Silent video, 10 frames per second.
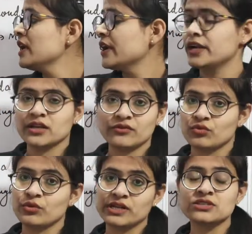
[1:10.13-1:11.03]
it
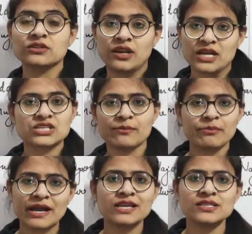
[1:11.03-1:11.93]
influenced the large
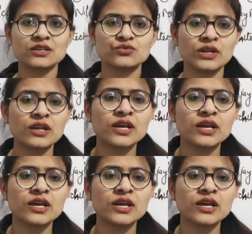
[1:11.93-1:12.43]
empires as well.